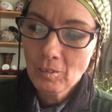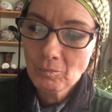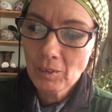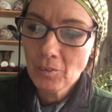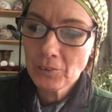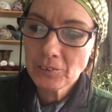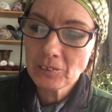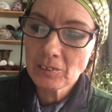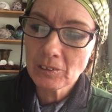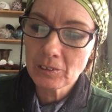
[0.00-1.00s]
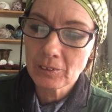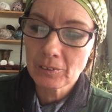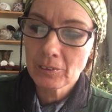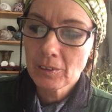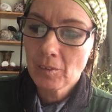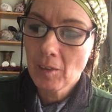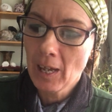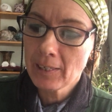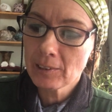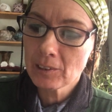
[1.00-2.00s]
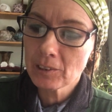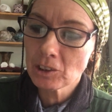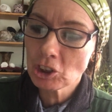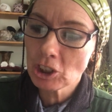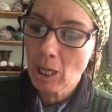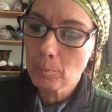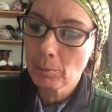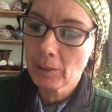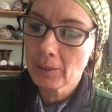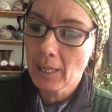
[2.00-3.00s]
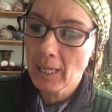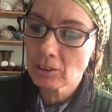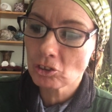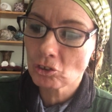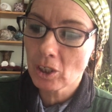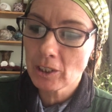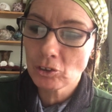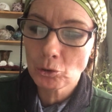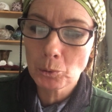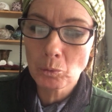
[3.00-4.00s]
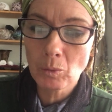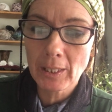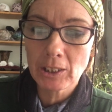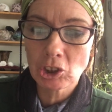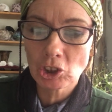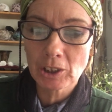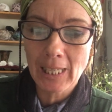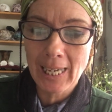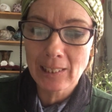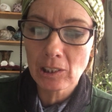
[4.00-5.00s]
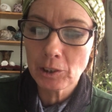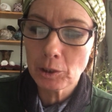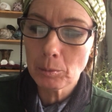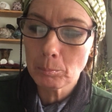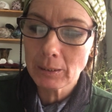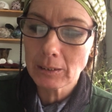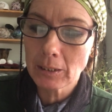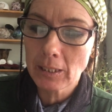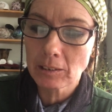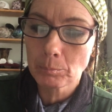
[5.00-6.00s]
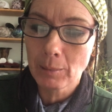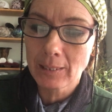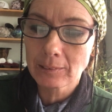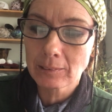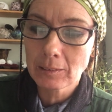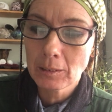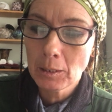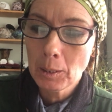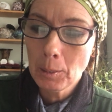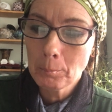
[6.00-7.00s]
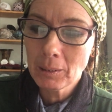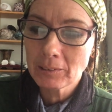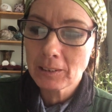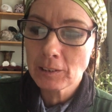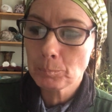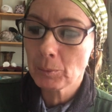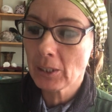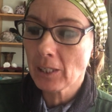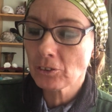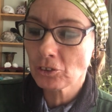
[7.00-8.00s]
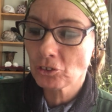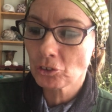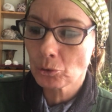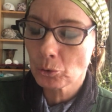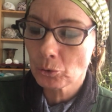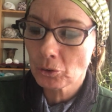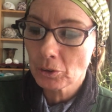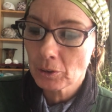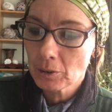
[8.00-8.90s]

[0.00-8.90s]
Father Steer, the Anglican chaplain, had tried to arrange an Anglican midnight mass, but his beatitude,